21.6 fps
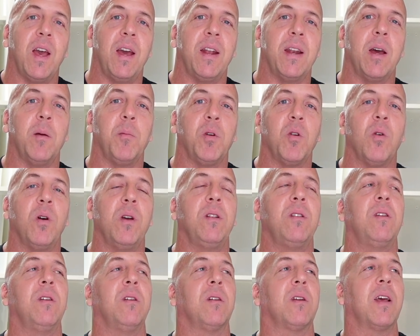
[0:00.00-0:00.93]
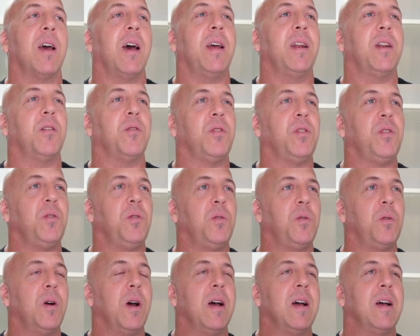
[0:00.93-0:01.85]
and I'm going to kind of
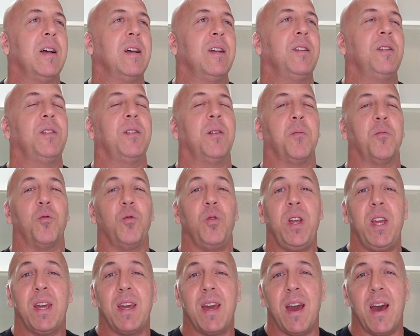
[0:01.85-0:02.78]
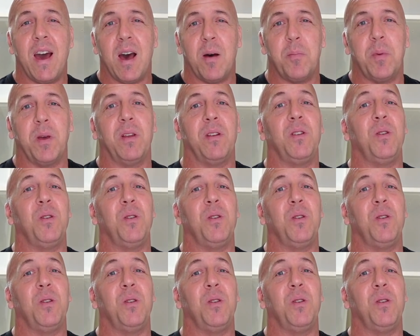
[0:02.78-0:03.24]
do some recap,